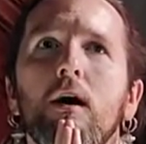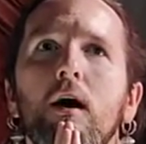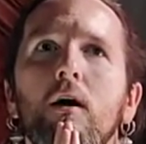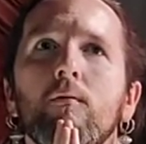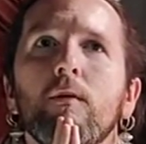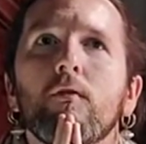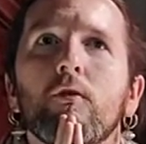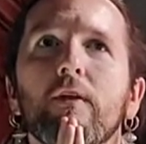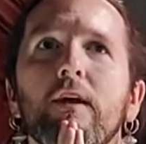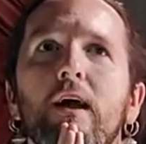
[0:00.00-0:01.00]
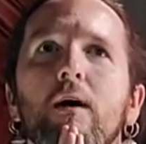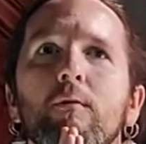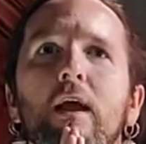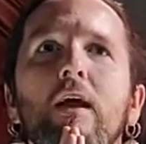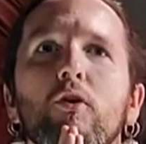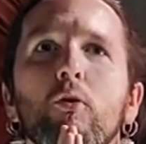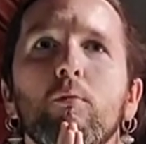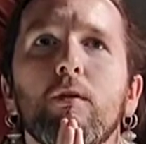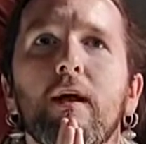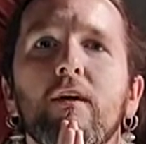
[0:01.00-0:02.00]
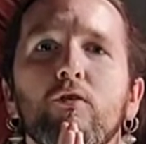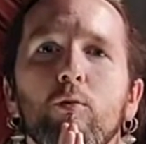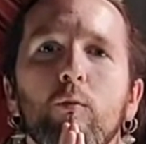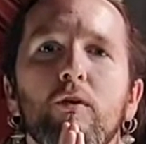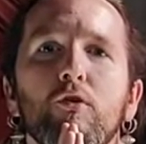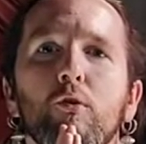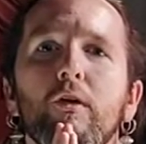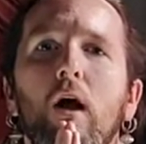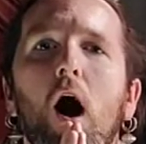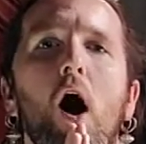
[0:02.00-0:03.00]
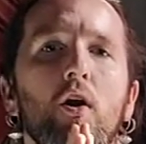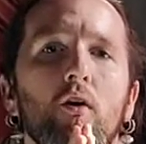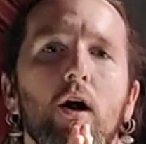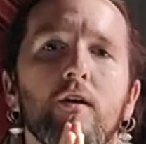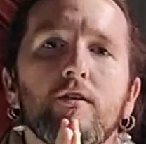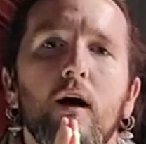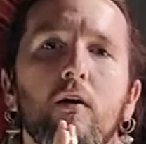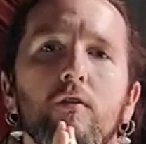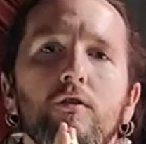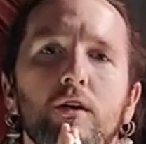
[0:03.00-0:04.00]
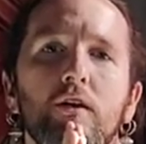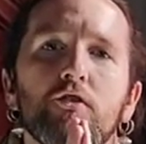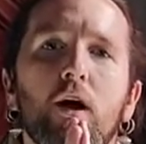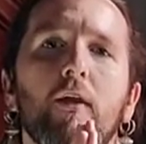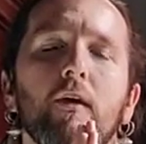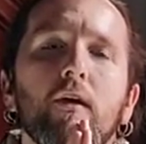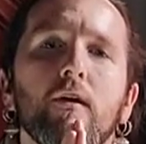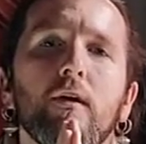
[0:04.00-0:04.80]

and really coming into a place where we truly honor ourselves and each other